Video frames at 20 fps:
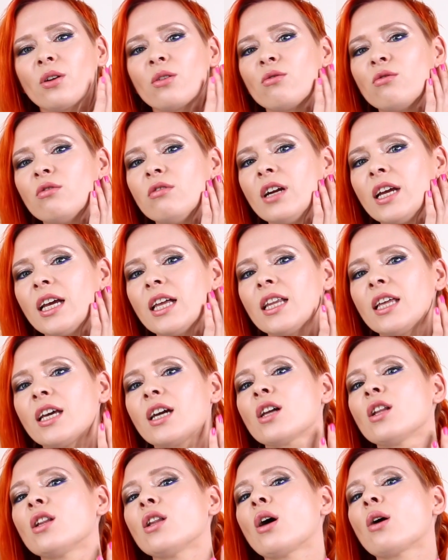really
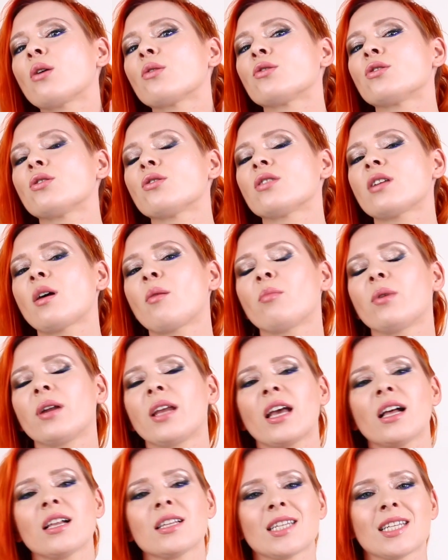close to
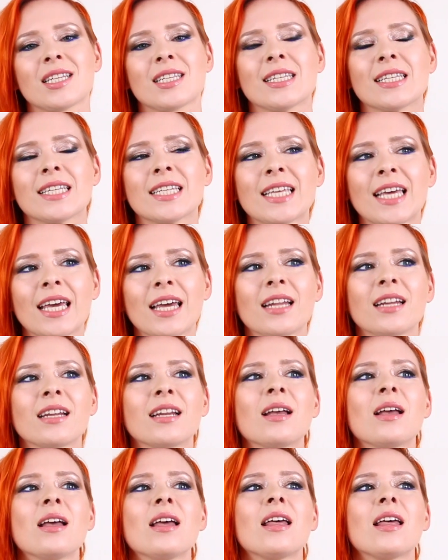somebody else's skin.